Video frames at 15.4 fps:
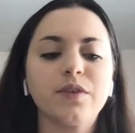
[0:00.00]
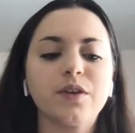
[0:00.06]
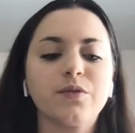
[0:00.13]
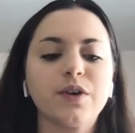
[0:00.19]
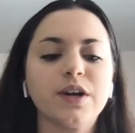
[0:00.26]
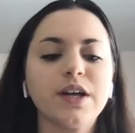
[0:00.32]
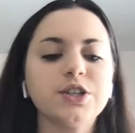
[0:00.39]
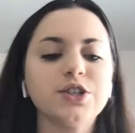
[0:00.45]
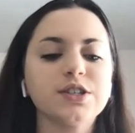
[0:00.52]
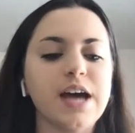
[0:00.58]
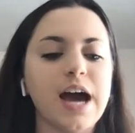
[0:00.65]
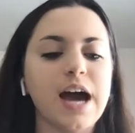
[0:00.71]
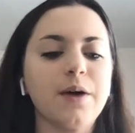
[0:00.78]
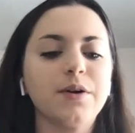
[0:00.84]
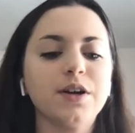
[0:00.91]
really just
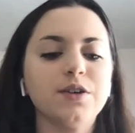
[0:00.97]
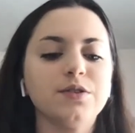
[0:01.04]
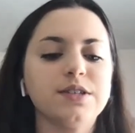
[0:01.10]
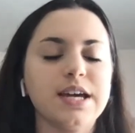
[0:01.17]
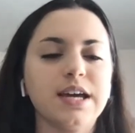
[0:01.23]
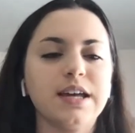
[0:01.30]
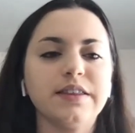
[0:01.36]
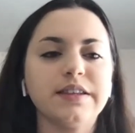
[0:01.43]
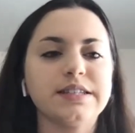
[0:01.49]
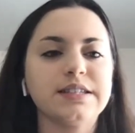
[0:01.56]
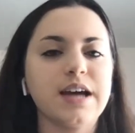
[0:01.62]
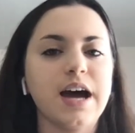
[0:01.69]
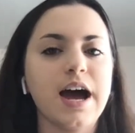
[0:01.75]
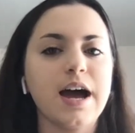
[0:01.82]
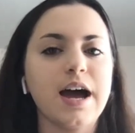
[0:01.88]
how are you taking this
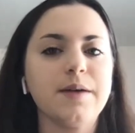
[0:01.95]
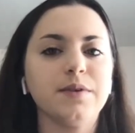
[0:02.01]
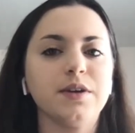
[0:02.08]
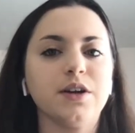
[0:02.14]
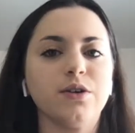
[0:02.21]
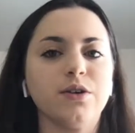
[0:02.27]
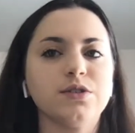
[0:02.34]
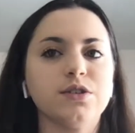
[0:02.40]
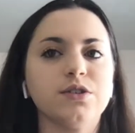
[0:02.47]
time, you know,